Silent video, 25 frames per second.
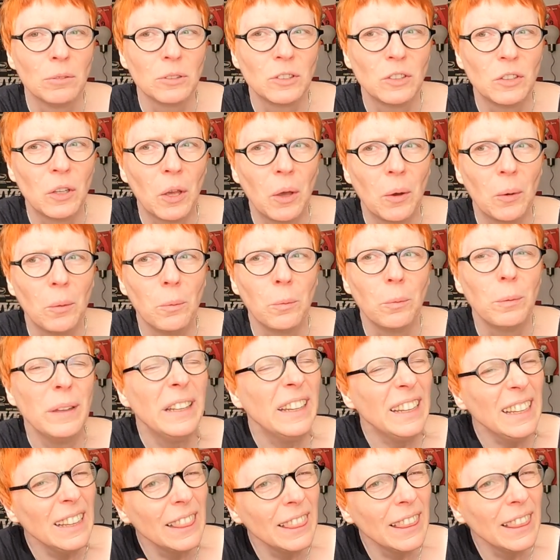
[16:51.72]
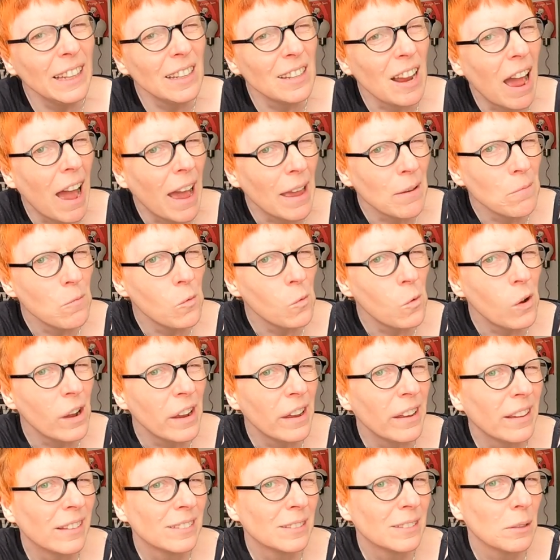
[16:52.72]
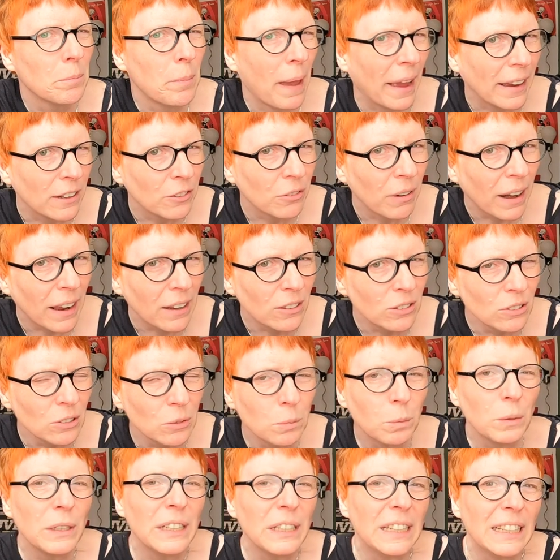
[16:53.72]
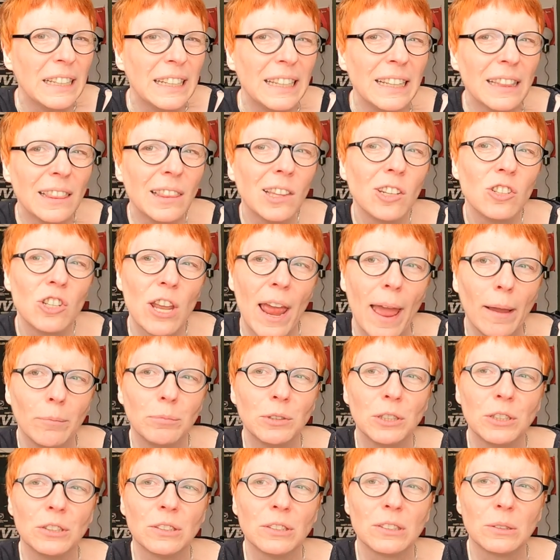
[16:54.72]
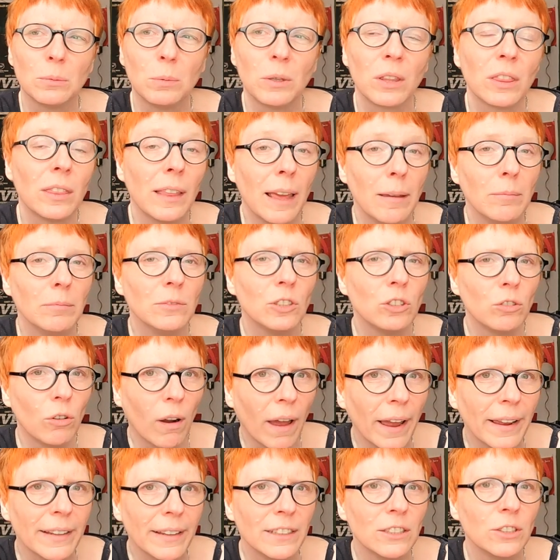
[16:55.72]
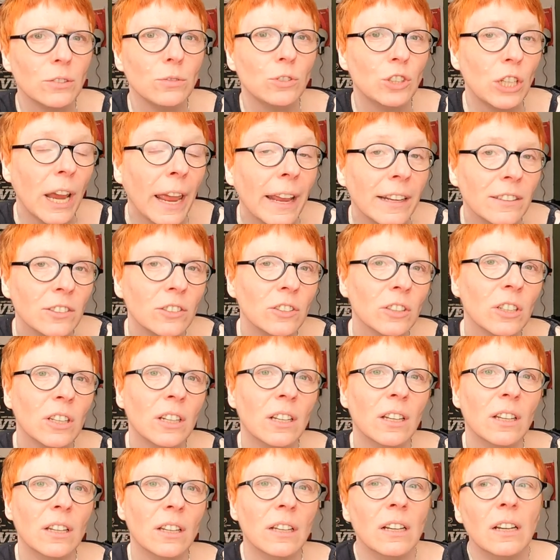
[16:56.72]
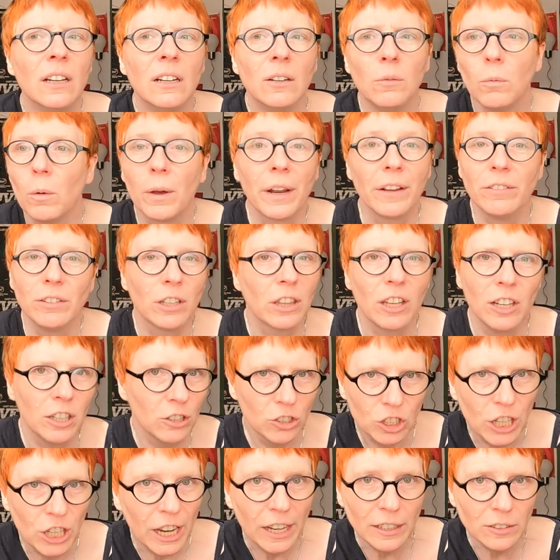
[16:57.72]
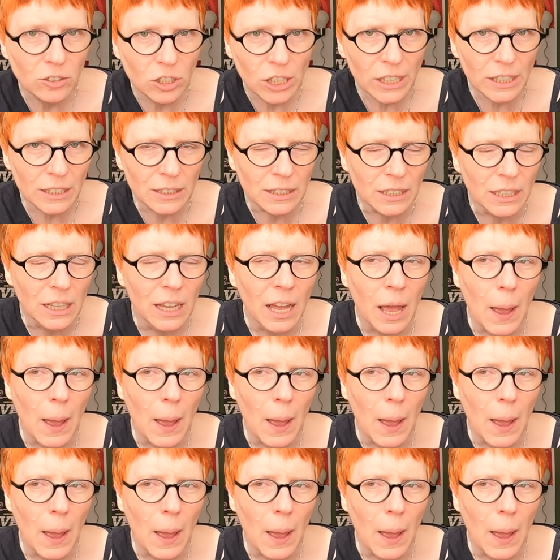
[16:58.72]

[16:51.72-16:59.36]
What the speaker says: So we need the time war as a background. We need the chapters with them trying to change whatever they're changing.